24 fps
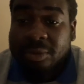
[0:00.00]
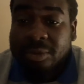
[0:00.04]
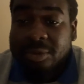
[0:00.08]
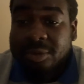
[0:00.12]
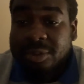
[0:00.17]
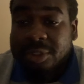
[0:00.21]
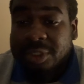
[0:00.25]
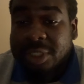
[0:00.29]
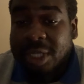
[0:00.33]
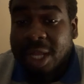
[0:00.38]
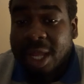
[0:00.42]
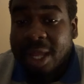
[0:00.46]
Do
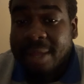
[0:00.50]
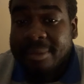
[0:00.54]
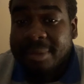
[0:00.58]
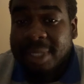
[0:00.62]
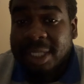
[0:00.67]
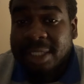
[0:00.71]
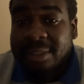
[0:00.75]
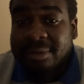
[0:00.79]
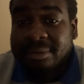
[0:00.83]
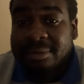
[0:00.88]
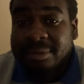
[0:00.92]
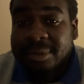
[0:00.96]
you know what I
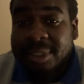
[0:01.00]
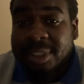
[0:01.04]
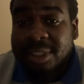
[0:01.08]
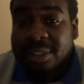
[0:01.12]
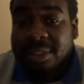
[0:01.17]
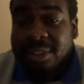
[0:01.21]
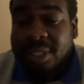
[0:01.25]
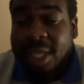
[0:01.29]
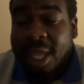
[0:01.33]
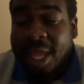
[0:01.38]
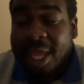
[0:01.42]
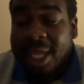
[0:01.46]
mean?
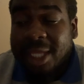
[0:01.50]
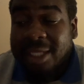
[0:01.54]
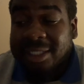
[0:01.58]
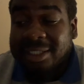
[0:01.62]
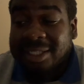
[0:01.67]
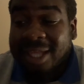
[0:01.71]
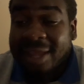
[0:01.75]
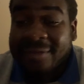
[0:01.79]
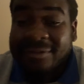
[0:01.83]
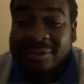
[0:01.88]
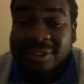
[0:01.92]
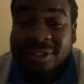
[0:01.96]
And
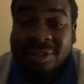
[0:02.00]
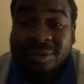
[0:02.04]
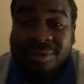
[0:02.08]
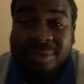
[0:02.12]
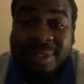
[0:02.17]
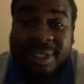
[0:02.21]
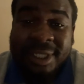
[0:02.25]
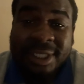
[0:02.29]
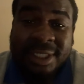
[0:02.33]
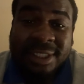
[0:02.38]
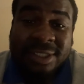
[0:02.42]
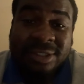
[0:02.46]
David
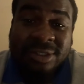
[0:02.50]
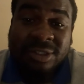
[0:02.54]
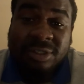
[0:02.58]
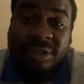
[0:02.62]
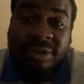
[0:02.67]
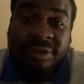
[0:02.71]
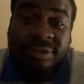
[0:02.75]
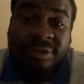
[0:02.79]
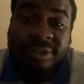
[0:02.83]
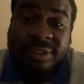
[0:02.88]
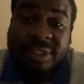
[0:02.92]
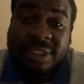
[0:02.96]
Luiz and
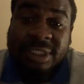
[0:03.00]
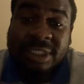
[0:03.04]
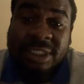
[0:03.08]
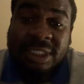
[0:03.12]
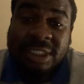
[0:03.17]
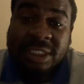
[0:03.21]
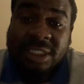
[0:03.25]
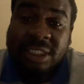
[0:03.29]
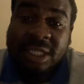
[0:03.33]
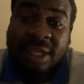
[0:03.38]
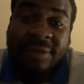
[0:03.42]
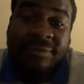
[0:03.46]
Socrates
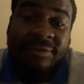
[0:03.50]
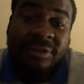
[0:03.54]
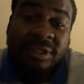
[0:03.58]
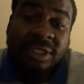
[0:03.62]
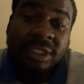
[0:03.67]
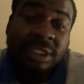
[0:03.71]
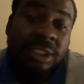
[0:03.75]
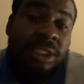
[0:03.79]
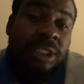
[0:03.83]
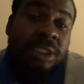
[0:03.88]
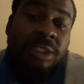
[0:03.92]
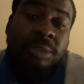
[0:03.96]
just definitely
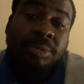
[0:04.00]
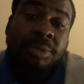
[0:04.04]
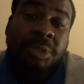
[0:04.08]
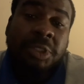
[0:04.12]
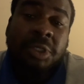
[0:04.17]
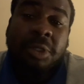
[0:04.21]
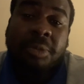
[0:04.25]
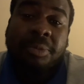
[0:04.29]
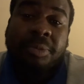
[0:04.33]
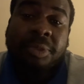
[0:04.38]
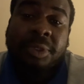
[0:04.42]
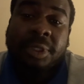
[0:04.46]
need to be
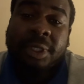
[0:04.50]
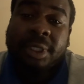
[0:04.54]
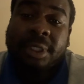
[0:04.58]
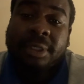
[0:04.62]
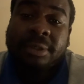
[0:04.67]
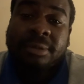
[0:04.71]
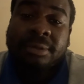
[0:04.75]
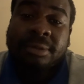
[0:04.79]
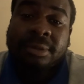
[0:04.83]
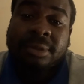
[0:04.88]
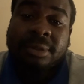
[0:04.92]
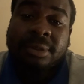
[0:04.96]
on point.
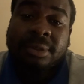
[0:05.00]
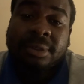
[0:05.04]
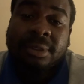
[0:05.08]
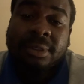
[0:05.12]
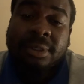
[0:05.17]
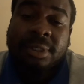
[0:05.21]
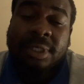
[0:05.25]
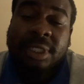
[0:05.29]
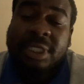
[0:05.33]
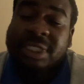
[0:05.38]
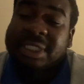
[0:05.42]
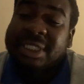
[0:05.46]

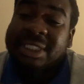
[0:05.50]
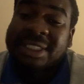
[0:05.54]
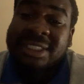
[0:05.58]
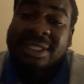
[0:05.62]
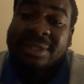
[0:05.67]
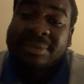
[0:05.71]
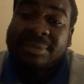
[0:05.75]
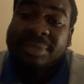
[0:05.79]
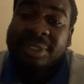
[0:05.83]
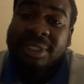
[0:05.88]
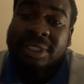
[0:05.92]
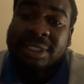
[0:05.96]
It's as
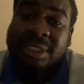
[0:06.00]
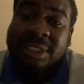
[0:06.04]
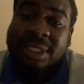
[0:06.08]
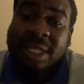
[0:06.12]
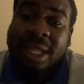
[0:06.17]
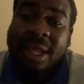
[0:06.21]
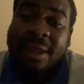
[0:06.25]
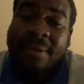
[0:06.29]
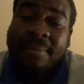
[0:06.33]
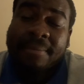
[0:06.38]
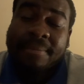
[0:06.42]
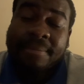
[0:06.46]
simple as
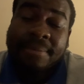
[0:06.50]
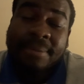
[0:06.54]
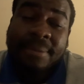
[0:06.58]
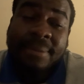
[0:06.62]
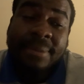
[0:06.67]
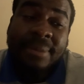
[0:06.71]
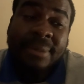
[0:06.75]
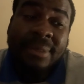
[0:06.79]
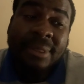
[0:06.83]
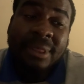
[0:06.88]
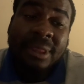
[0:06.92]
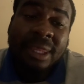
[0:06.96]
that.
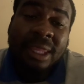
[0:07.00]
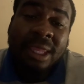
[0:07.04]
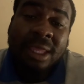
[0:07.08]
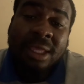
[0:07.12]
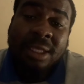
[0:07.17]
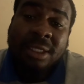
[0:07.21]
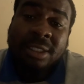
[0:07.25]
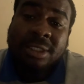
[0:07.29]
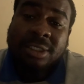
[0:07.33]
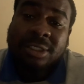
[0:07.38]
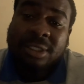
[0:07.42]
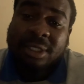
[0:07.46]

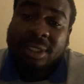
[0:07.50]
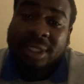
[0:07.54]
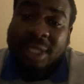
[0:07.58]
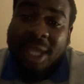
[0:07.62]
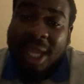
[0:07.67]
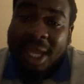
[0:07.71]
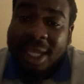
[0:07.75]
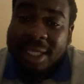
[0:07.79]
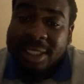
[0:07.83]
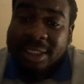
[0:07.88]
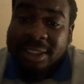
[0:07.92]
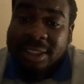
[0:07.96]
So
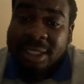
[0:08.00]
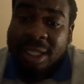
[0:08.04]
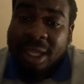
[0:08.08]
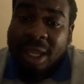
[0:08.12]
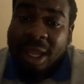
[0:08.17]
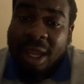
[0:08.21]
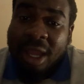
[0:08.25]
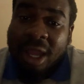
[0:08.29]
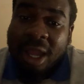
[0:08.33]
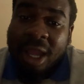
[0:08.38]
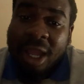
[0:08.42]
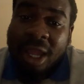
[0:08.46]
guys,
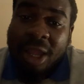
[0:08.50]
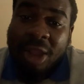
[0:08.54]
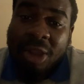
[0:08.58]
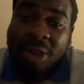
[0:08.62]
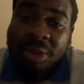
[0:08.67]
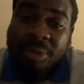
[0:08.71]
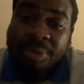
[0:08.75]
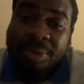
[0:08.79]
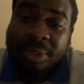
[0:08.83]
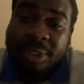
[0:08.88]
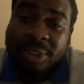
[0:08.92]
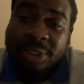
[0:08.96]
I
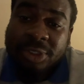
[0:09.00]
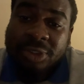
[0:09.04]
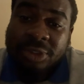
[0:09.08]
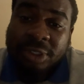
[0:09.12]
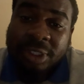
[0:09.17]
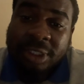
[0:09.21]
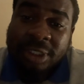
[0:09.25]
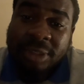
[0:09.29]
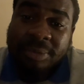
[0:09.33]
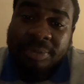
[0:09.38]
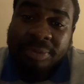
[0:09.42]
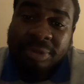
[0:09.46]
hope you
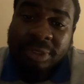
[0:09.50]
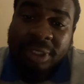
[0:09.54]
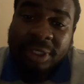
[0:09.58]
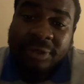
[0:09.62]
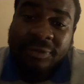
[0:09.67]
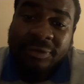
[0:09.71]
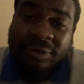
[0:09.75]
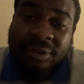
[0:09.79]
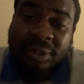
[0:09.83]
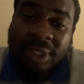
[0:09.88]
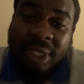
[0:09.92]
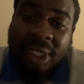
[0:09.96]
enjoyed the
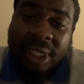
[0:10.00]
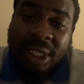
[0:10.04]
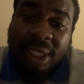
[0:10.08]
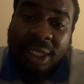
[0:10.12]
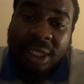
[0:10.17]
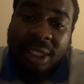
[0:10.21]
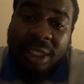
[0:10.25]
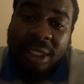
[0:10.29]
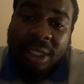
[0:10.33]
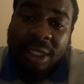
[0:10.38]
preview here.